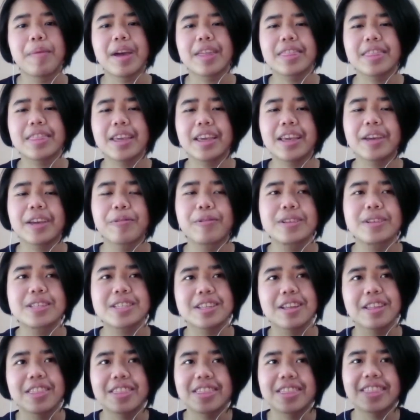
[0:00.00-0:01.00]
i think it was
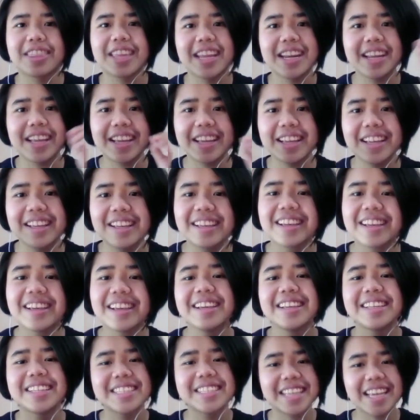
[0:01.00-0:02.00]
the thinny
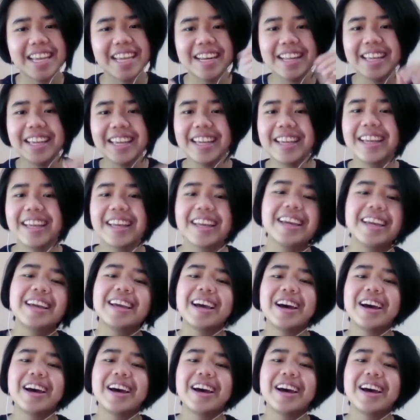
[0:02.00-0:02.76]
skinny